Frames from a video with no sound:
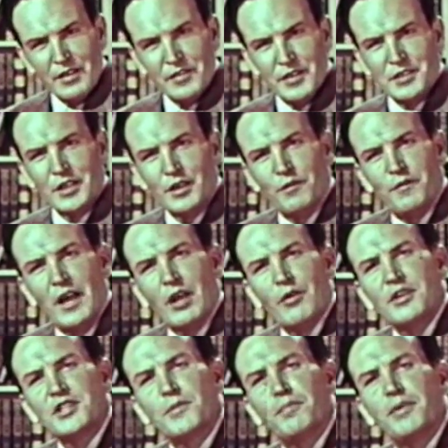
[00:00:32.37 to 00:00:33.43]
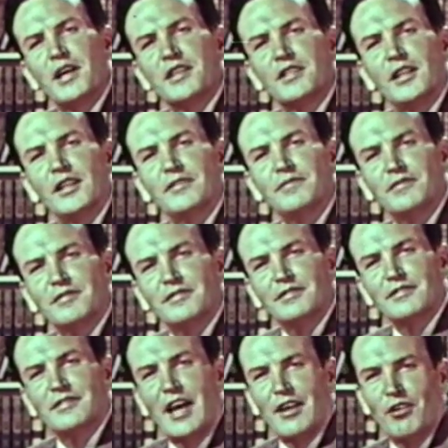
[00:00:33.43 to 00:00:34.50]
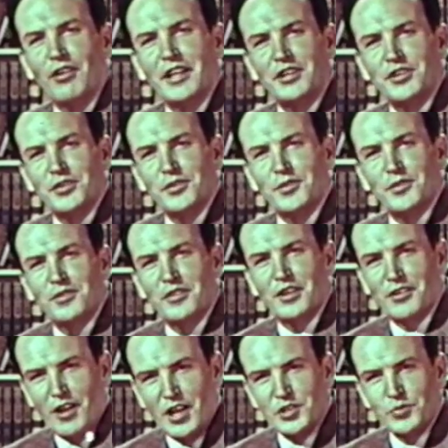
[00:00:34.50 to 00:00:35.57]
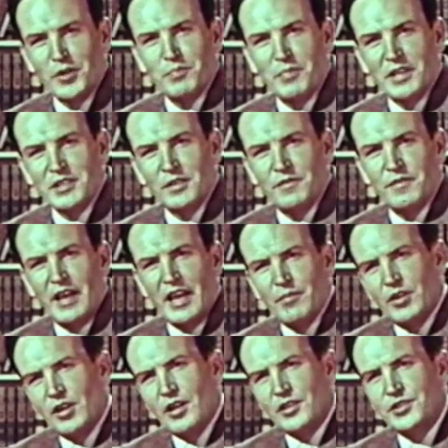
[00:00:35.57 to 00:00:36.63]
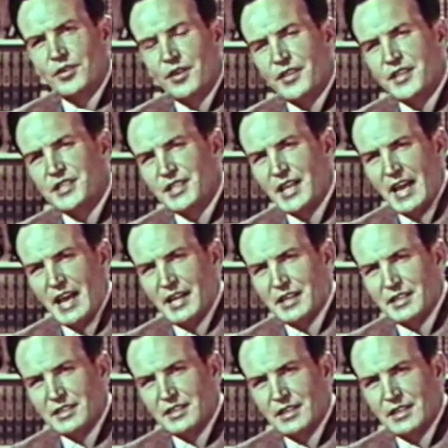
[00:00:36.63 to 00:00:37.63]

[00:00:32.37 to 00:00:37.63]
This little fellow is a puzzle not only to the crossword puzzle fan, but also to the scientist.